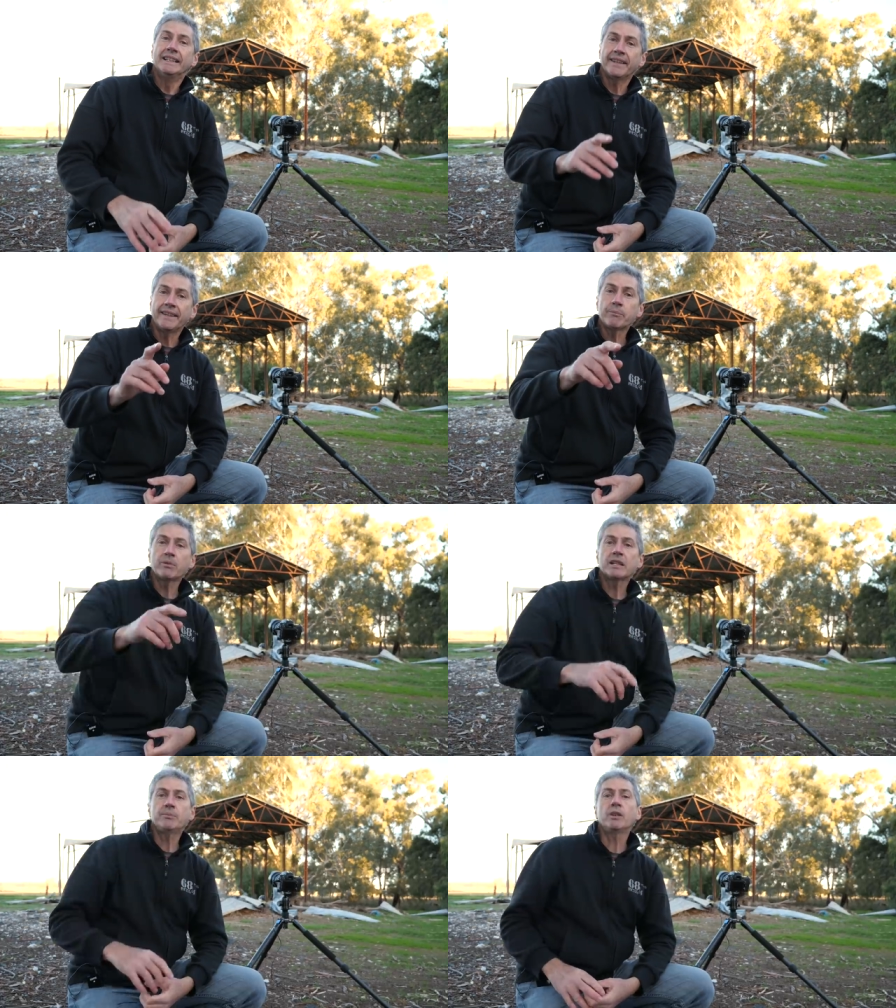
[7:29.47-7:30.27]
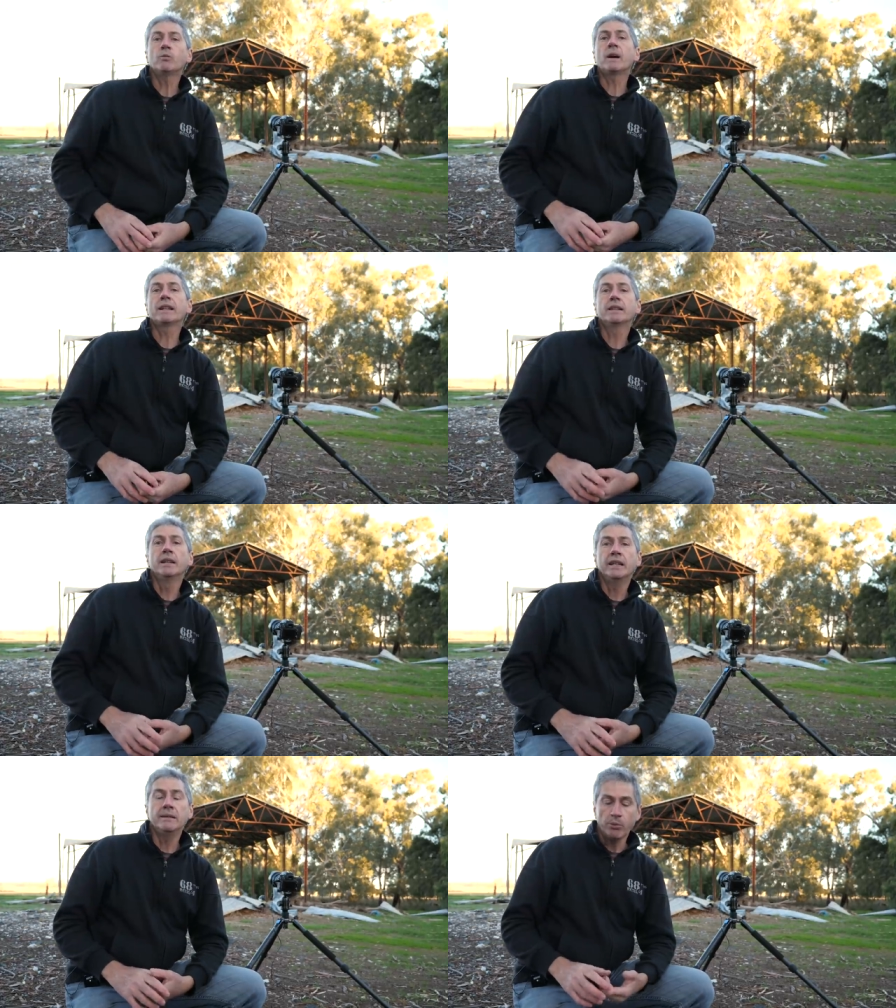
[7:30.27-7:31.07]
Now that brings me to one
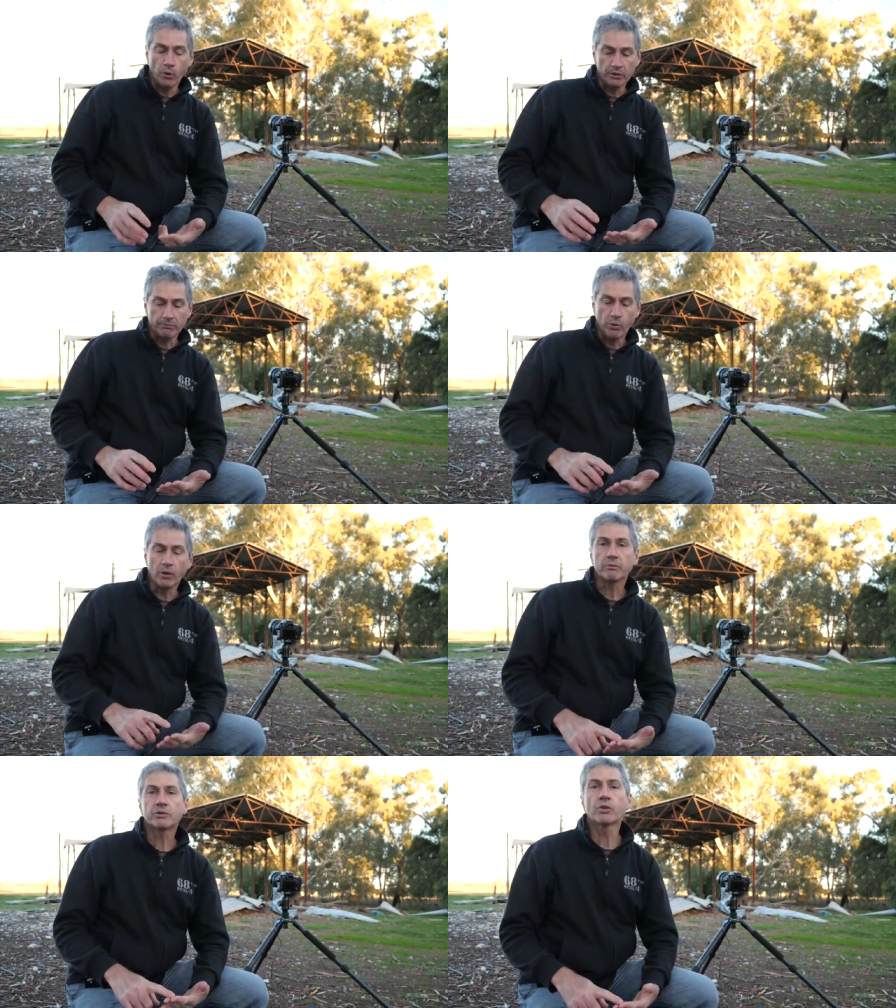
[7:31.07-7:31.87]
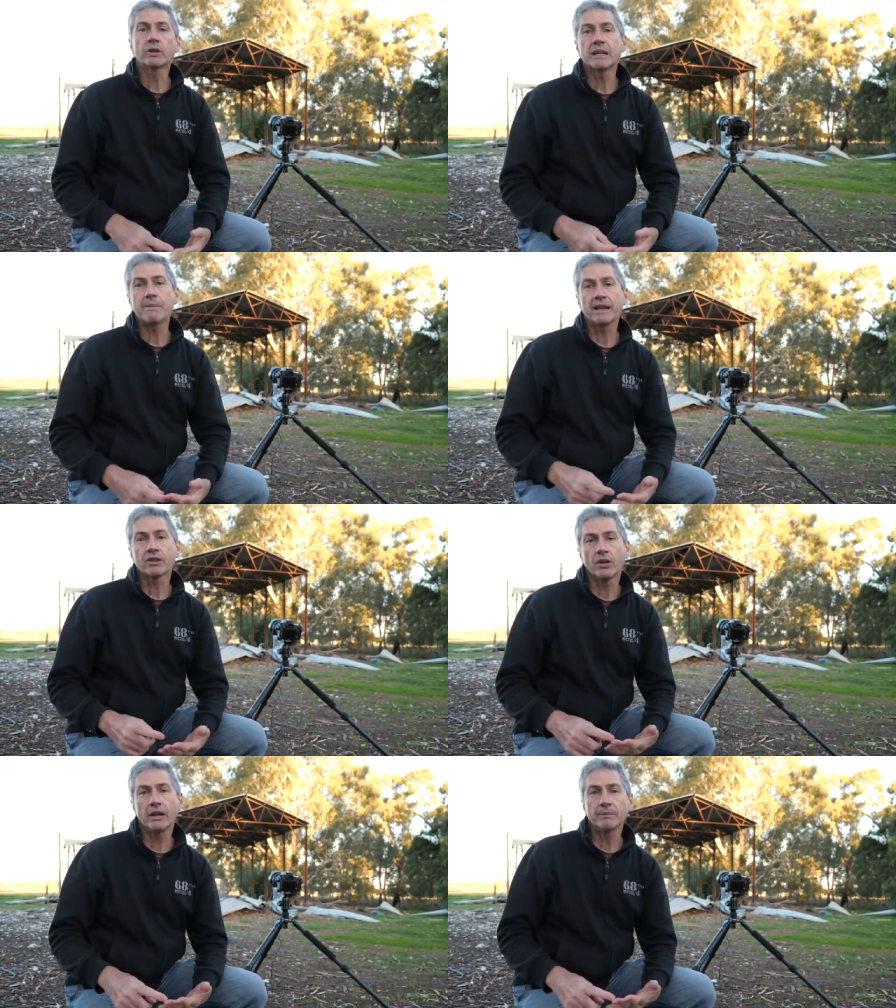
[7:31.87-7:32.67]
important point, talking about
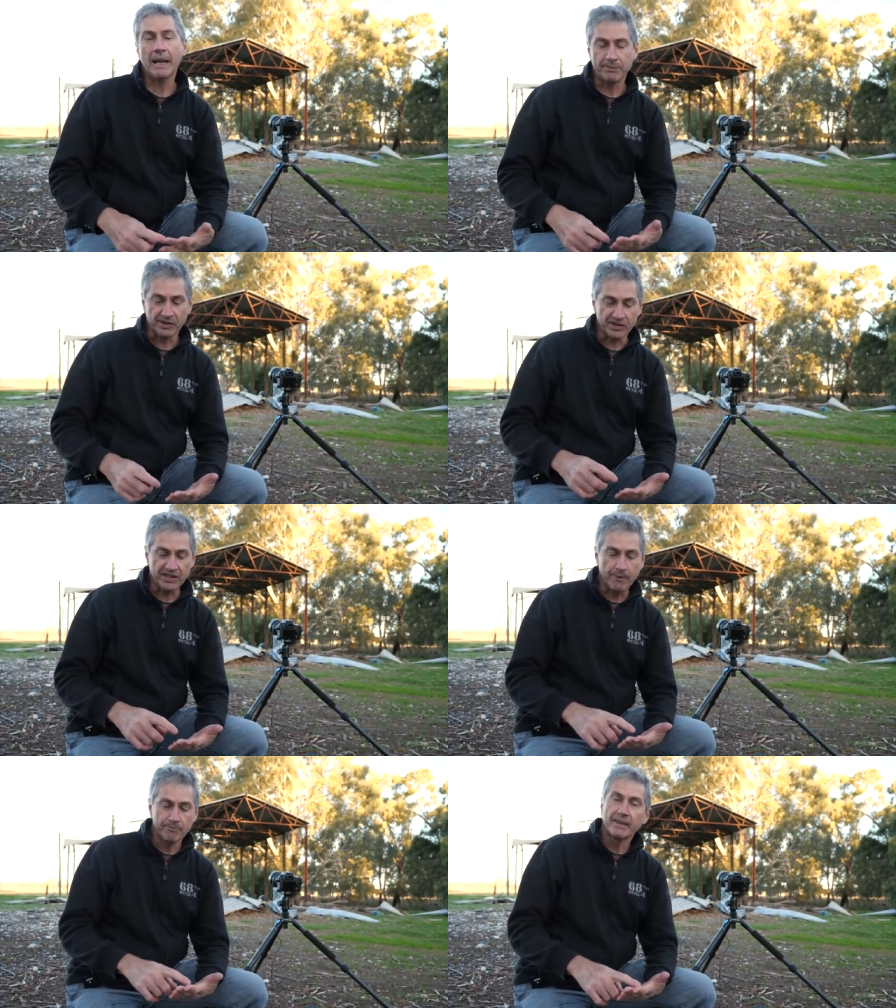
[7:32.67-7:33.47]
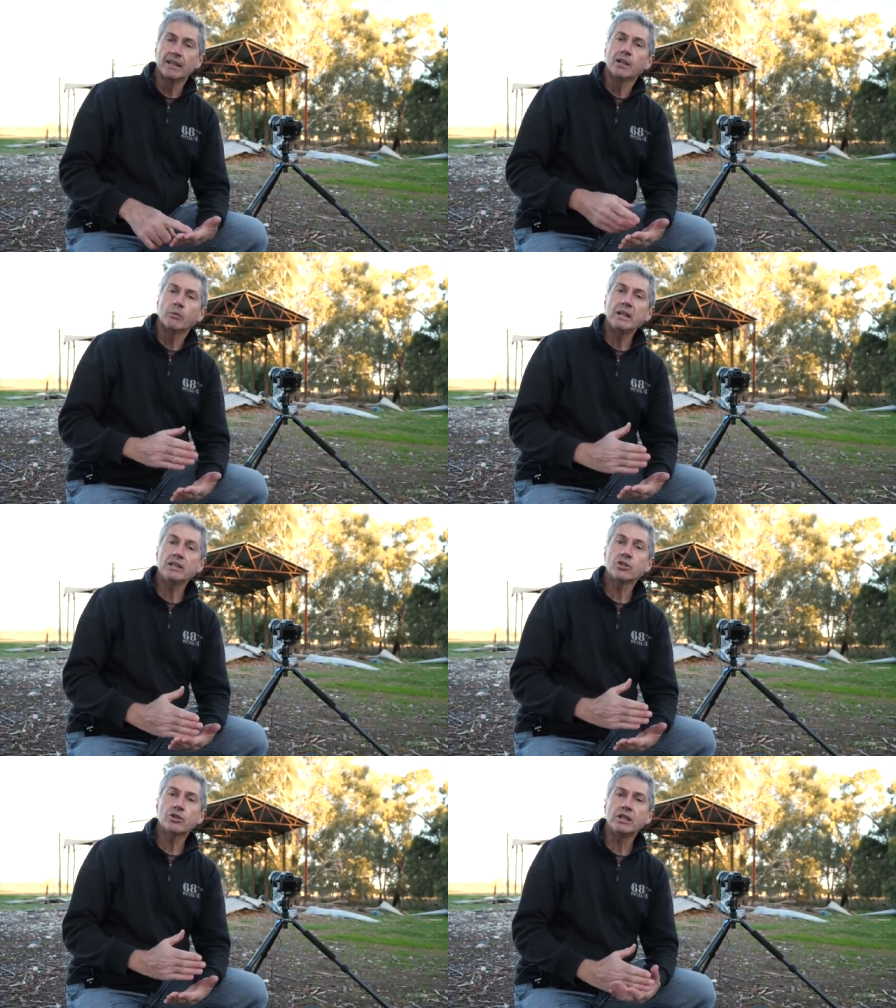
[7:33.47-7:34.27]
time lapses. Now, when
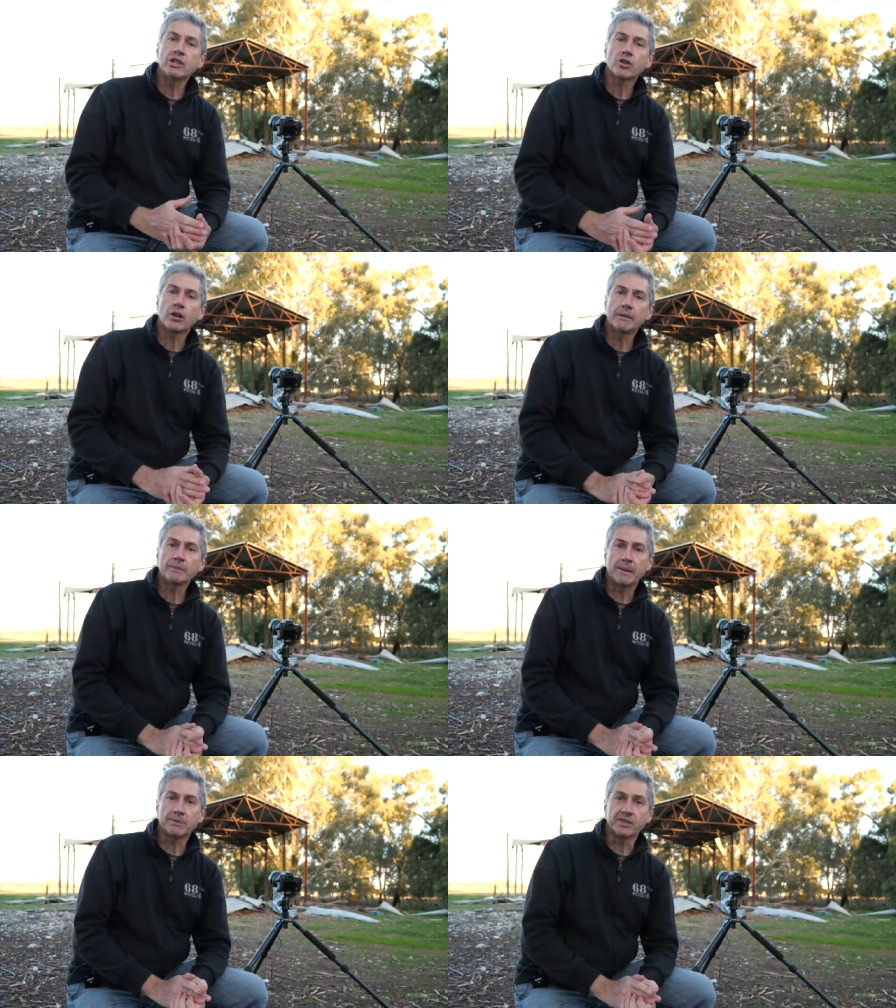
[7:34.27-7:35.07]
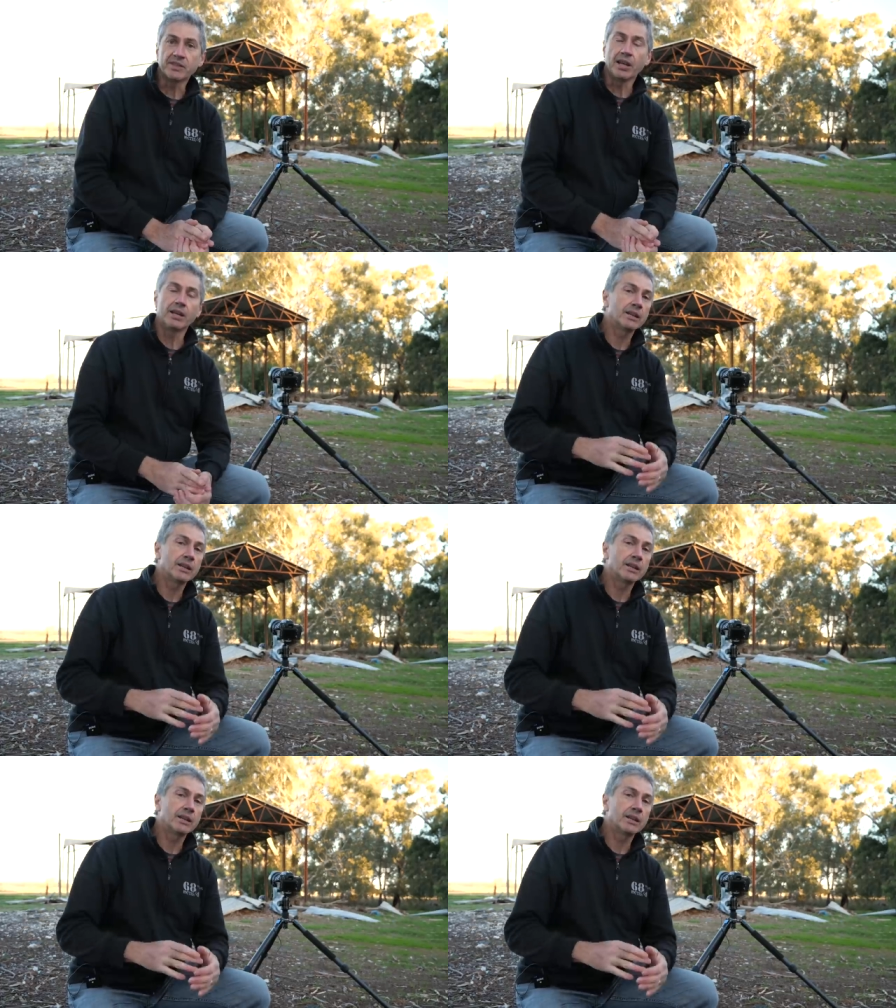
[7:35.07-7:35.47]
you're shooting time lapses,